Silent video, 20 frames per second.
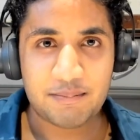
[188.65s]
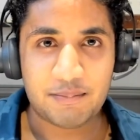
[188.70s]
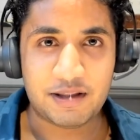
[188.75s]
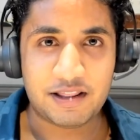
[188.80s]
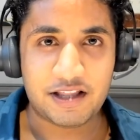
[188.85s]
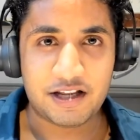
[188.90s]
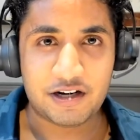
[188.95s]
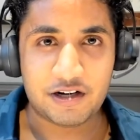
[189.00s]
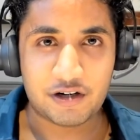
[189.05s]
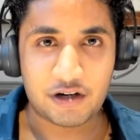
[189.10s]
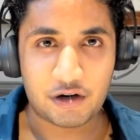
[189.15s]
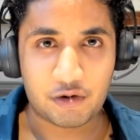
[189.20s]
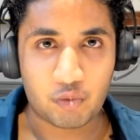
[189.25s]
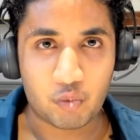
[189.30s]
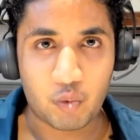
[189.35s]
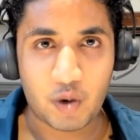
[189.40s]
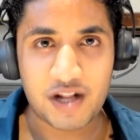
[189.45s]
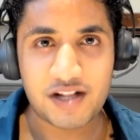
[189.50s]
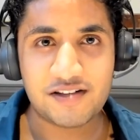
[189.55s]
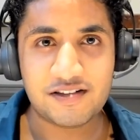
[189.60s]
But then on
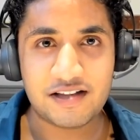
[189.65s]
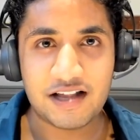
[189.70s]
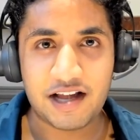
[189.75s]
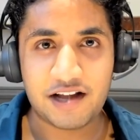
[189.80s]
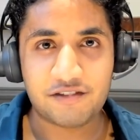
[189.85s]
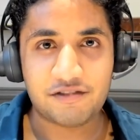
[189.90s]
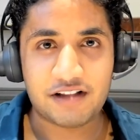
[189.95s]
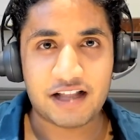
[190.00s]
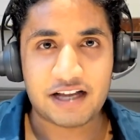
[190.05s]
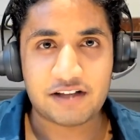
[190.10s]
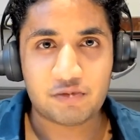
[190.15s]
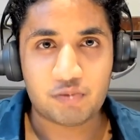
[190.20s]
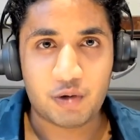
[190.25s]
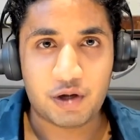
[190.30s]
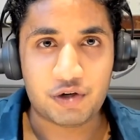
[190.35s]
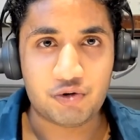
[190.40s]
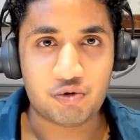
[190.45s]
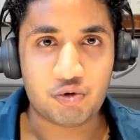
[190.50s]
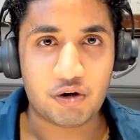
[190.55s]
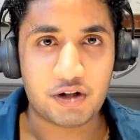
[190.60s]
Wednesday of last
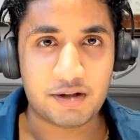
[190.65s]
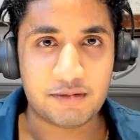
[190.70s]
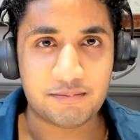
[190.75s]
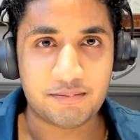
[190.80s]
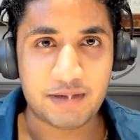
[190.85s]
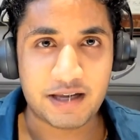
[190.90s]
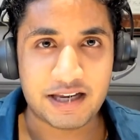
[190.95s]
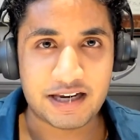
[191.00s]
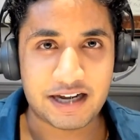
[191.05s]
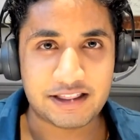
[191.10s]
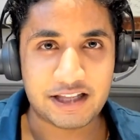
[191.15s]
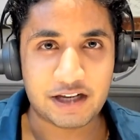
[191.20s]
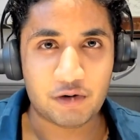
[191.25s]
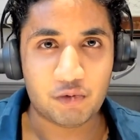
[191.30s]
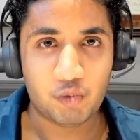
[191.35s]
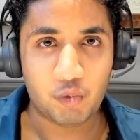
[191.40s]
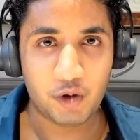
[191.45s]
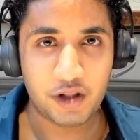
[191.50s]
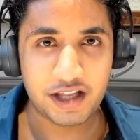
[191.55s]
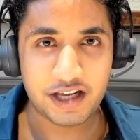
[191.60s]
week, Joel Embiid, I think,
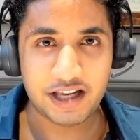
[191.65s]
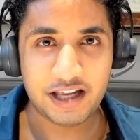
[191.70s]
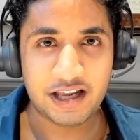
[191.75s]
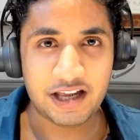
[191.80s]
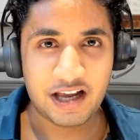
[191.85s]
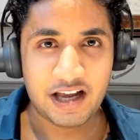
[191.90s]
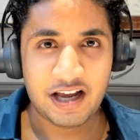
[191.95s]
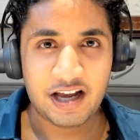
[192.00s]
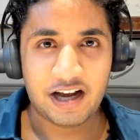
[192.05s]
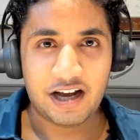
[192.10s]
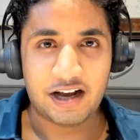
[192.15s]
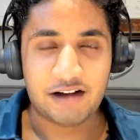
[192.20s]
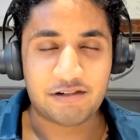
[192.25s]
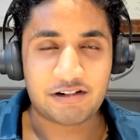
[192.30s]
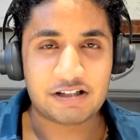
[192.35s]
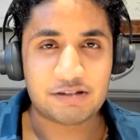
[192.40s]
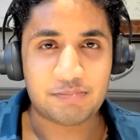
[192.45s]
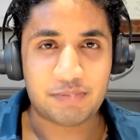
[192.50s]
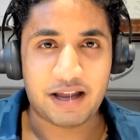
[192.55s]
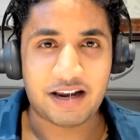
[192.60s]
really
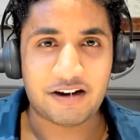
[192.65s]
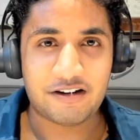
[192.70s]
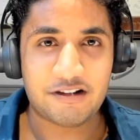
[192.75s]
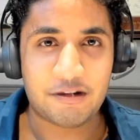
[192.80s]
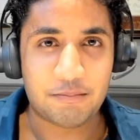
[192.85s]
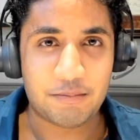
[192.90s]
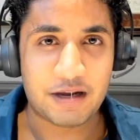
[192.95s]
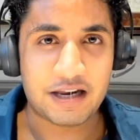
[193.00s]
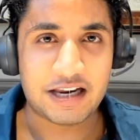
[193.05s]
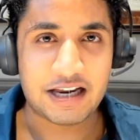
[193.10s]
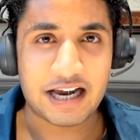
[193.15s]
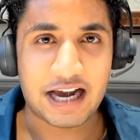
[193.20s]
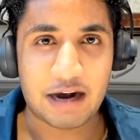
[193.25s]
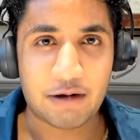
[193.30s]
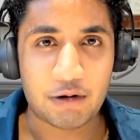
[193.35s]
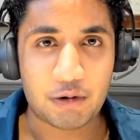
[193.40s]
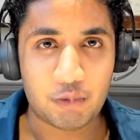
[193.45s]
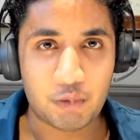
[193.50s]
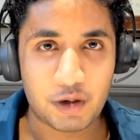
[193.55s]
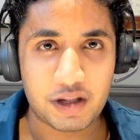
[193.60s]
explained to the media
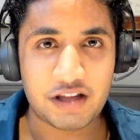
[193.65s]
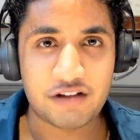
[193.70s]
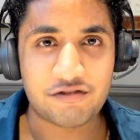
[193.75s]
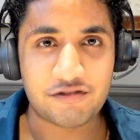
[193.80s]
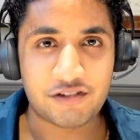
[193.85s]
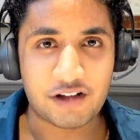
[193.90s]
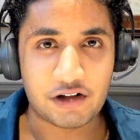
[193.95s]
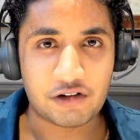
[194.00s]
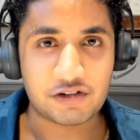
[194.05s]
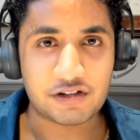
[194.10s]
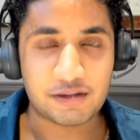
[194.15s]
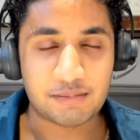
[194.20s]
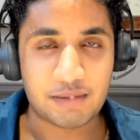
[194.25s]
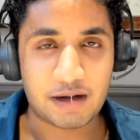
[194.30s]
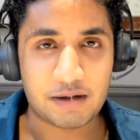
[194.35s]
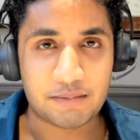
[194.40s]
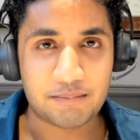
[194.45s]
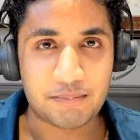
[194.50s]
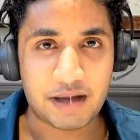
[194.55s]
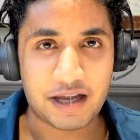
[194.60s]
how he really felt
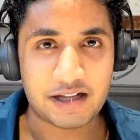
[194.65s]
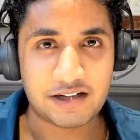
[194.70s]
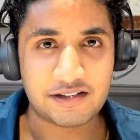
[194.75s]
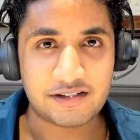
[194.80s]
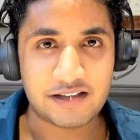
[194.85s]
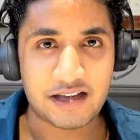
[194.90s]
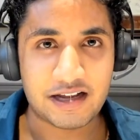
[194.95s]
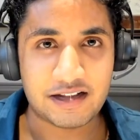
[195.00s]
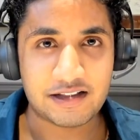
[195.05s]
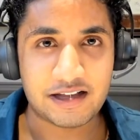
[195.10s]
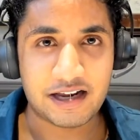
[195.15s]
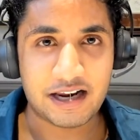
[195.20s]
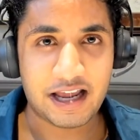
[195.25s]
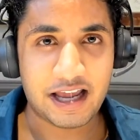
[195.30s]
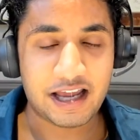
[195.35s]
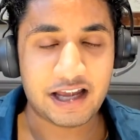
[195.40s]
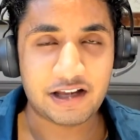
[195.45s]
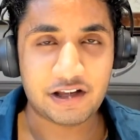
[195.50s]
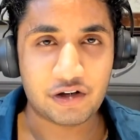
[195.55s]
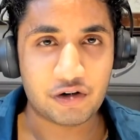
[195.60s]
about Ben, saying that,
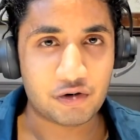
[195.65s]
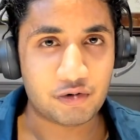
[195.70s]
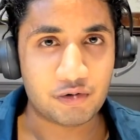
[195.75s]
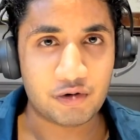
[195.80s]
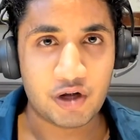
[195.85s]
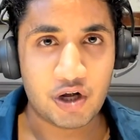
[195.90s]
hey,